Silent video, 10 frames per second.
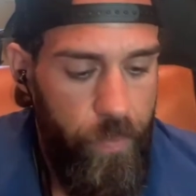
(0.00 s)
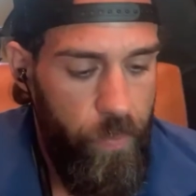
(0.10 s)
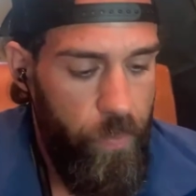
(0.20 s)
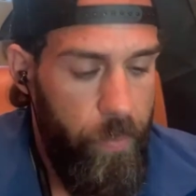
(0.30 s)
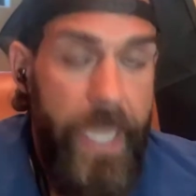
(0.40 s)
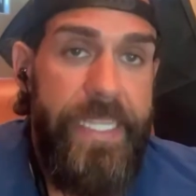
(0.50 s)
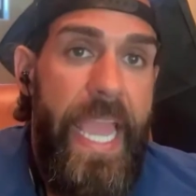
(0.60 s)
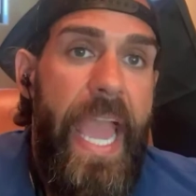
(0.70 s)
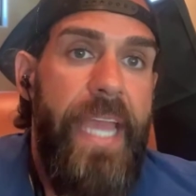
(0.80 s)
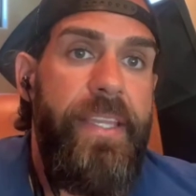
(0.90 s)
My
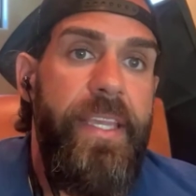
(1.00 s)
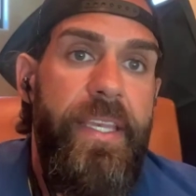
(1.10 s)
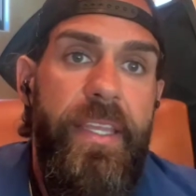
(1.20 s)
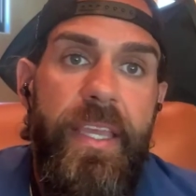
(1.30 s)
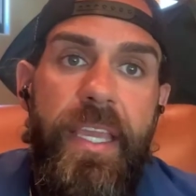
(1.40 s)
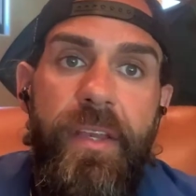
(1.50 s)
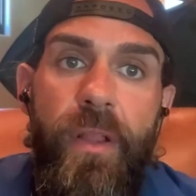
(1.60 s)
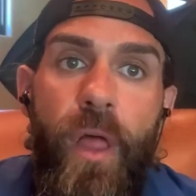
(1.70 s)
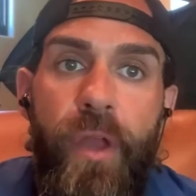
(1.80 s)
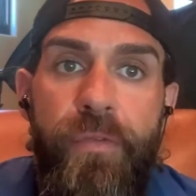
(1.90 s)
dad can eat
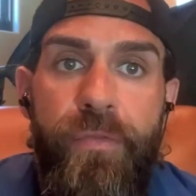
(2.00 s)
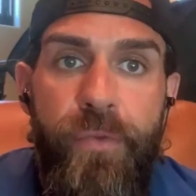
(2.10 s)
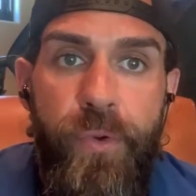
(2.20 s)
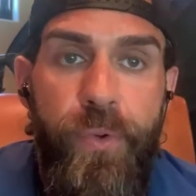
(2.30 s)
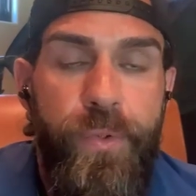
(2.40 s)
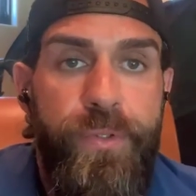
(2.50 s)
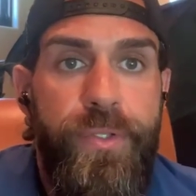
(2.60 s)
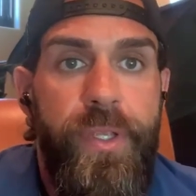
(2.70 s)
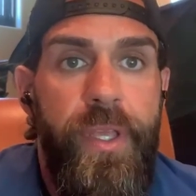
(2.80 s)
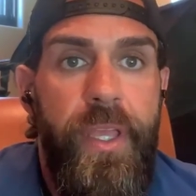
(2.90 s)
a lot of
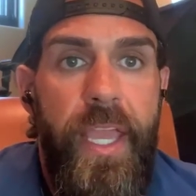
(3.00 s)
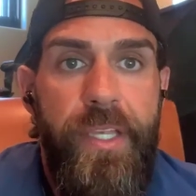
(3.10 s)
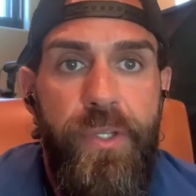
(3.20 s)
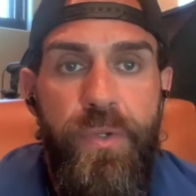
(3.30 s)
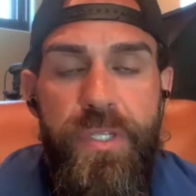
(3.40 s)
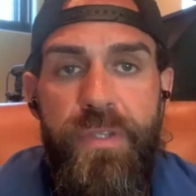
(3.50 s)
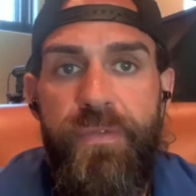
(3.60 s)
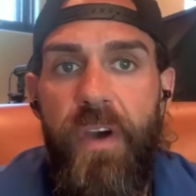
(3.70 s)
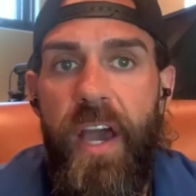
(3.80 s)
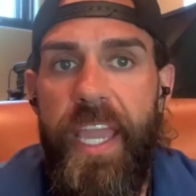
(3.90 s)
fruit and do just
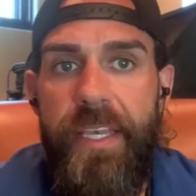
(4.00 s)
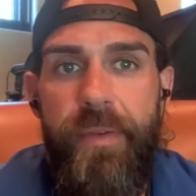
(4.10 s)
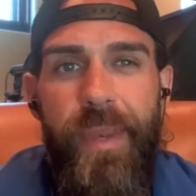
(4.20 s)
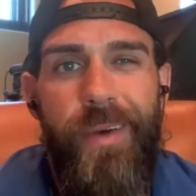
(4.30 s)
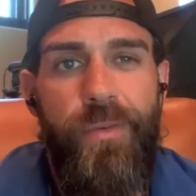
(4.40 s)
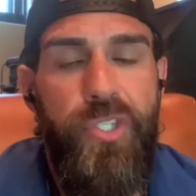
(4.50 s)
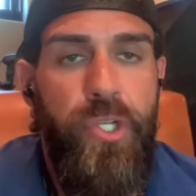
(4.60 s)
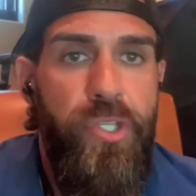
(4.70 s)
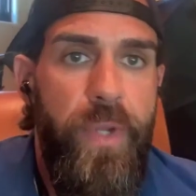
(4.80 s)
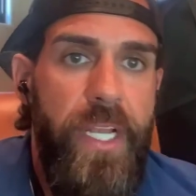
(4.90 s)
fine. Now,
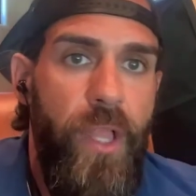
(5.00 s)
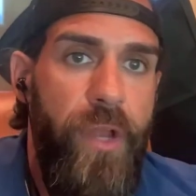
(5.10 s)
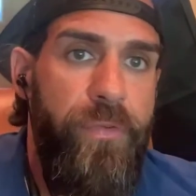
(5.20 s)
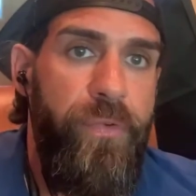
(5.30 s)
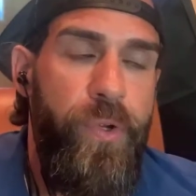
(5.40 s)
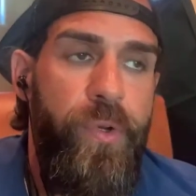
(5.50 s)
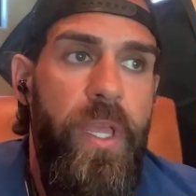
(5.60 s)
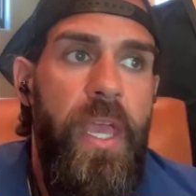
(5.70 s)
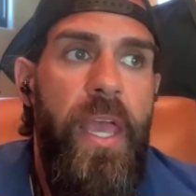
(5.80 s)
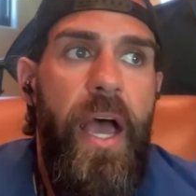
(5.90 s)
should you eat a lot of fruit?
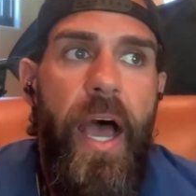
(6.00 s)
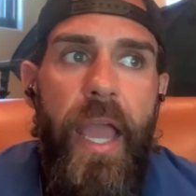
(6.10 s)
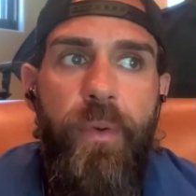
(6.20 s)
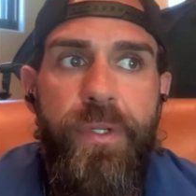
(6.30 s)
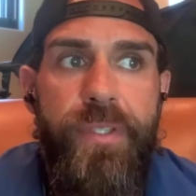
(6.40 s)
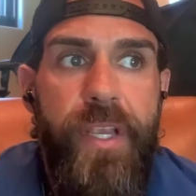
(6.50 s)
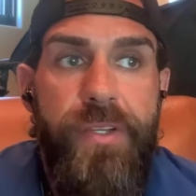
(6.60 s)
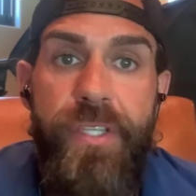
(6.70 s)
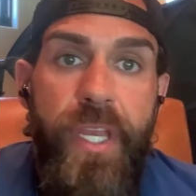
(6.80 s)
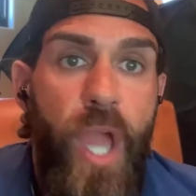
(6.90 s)
I would dare
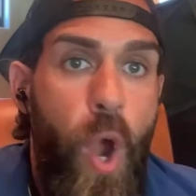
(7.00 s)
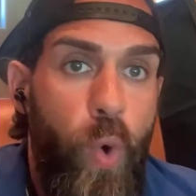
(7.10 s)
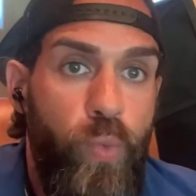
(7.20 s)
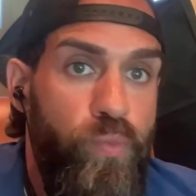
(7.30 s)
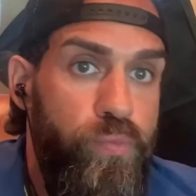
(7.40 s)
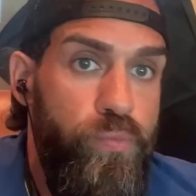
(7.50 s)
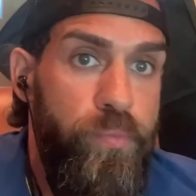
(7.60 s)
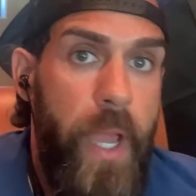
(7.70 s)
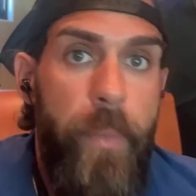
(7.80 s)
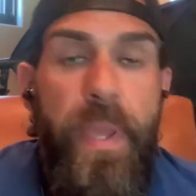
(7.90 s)
say no.
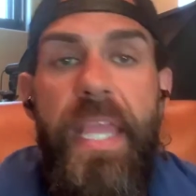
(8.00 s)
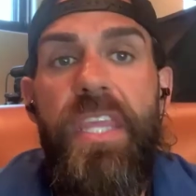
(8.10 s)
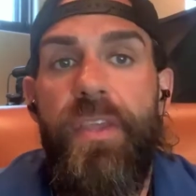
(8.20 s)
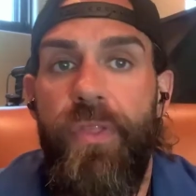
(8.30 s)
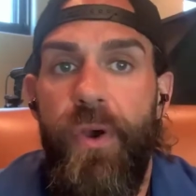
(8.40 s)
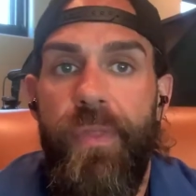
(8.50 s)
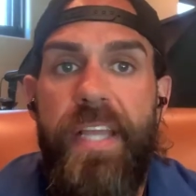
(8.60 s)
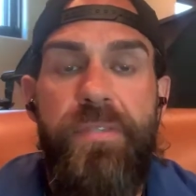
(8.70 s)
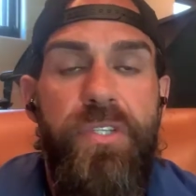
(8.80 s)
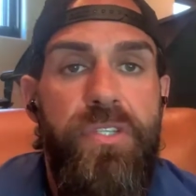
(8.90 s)
My opinion, though,
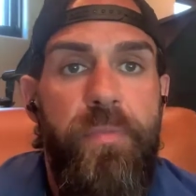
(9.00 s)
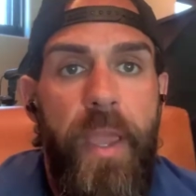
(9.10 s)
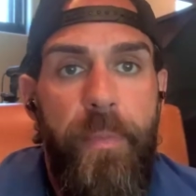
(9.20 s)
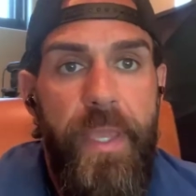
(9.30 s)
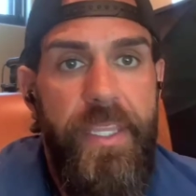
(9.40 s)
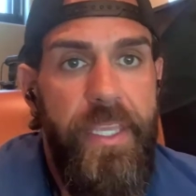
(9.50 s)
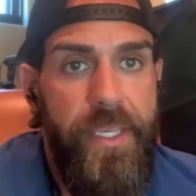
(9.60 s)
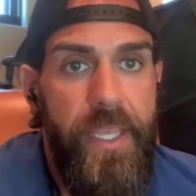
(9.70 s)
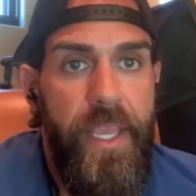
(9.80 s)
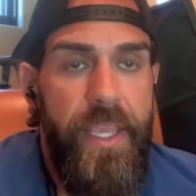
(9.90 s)
that's just my opinion,
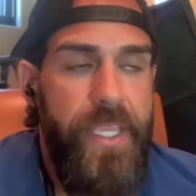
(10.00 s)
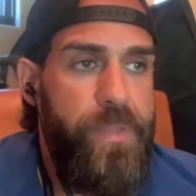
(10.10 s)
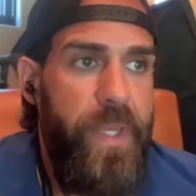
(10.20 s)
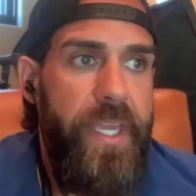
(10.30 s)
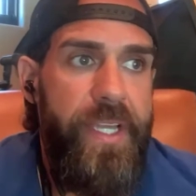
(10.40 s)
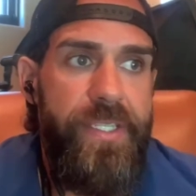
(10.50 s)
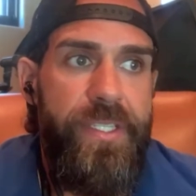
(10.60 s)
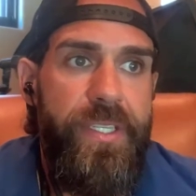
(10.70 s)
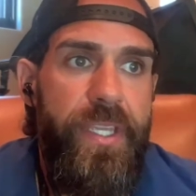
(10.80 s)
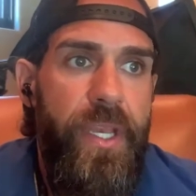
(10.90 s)
is
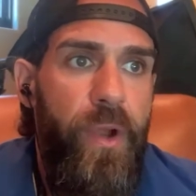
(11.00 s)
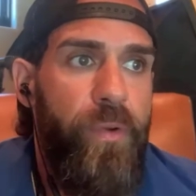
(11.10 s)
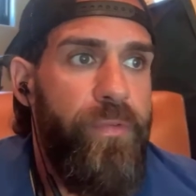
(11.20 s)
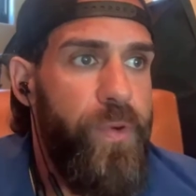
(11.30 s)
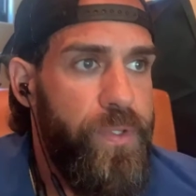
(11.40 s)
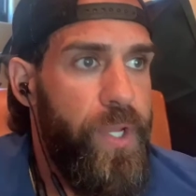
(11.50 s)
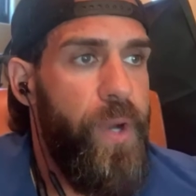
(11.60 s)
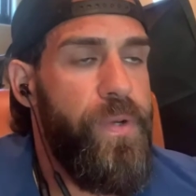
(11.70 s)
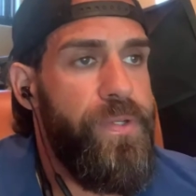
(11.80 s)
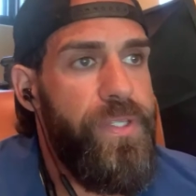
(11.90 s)
because,
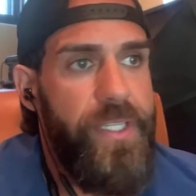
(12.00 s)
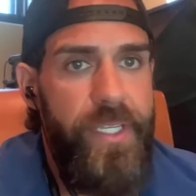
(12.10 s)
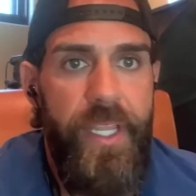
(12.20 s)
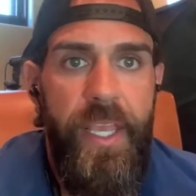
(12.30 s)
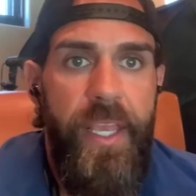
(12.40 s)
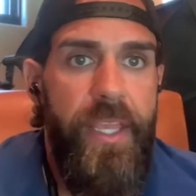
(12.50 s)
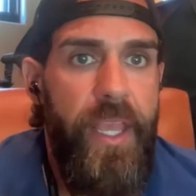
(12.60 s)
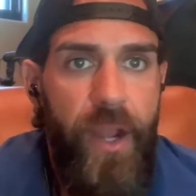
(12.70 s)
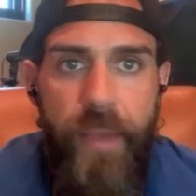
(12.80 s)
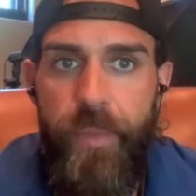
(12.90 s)
fructose and,
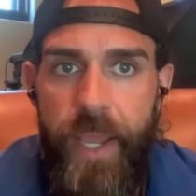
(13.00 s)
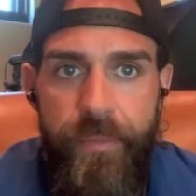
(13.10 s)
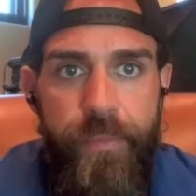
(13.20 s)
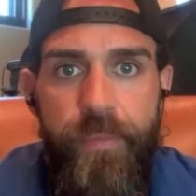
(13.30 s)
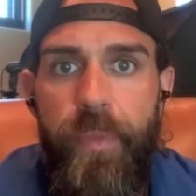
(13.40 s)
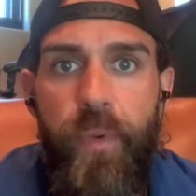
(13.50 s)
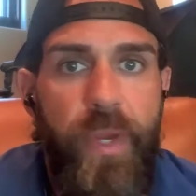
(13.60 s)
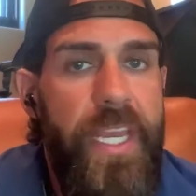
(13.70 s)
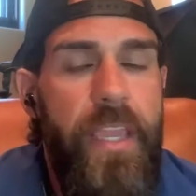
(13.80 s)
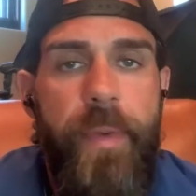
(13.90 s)
I've been
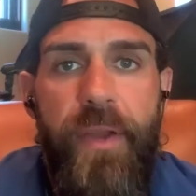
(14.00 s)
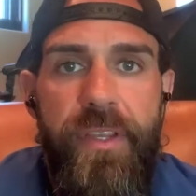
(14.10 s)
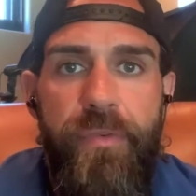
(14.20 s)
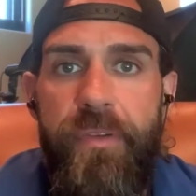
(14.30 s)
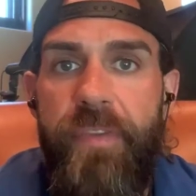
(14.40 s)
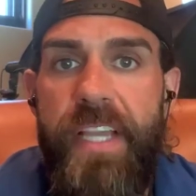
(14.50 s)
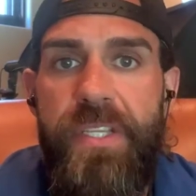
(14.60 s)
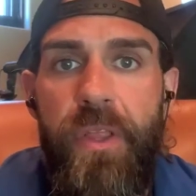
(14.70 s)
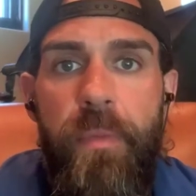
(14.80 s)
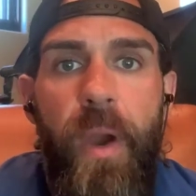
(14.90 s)
reading about different
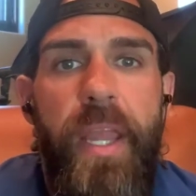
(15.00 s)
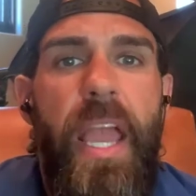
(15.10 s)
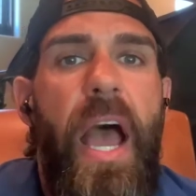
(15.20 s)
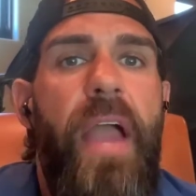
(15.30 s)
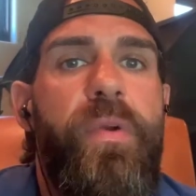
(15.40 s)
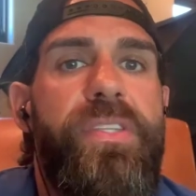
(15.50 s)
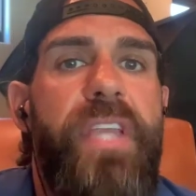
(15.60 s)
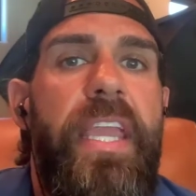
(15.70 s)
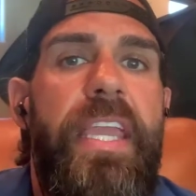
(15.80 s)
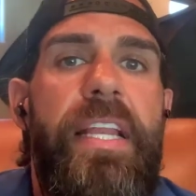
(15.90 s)
effects on the body. I would
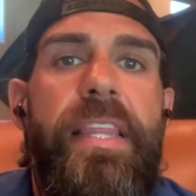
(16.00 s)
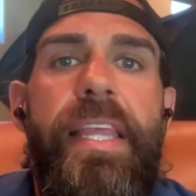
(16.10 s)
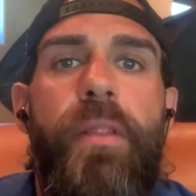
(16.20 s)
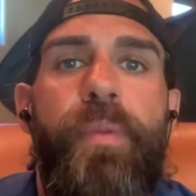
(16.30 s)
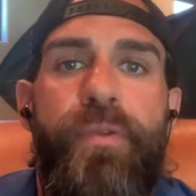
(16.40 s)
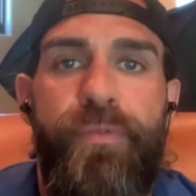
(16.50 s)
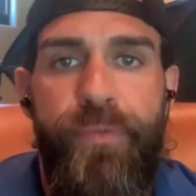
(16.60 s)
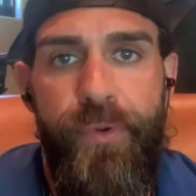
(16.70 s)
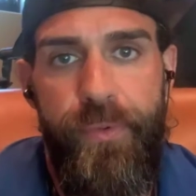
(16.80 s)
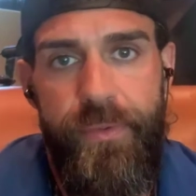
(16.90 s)
say eat a little bit of
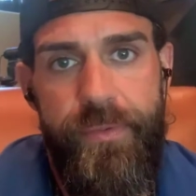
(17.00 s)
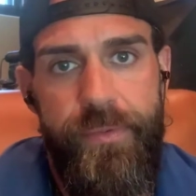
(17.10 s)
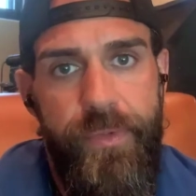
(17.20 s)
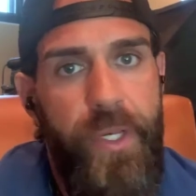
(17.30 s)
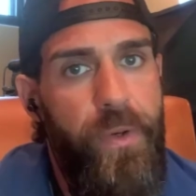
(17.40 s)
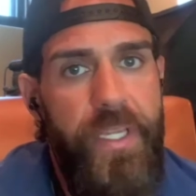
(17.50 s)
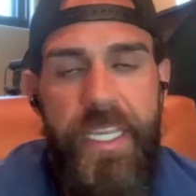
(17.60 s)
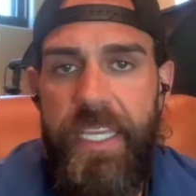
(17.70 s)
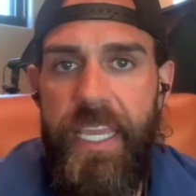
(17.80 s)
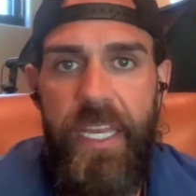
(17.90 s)
fruit. We don't
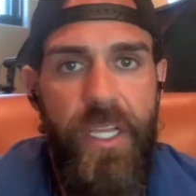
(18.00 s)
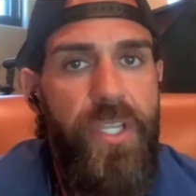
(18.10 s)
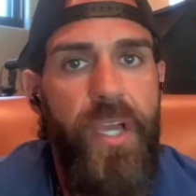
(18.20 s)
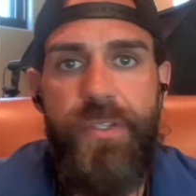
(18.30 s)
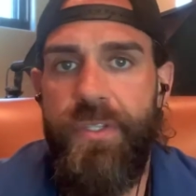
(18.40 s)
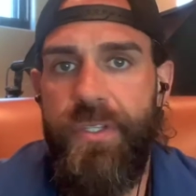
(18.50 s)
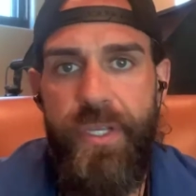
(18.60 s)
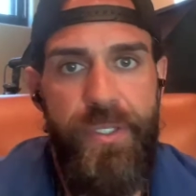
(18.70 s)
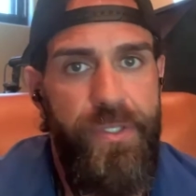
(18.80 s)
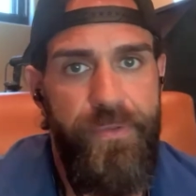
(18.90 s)
need to eat tons and
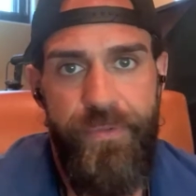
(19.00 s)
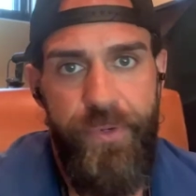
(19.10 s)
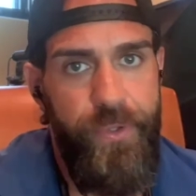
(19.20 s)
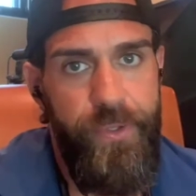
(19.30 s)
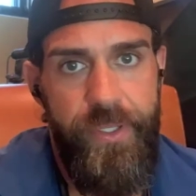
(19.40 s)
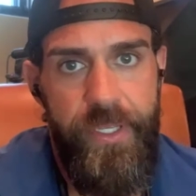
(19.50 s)
tons of fruit.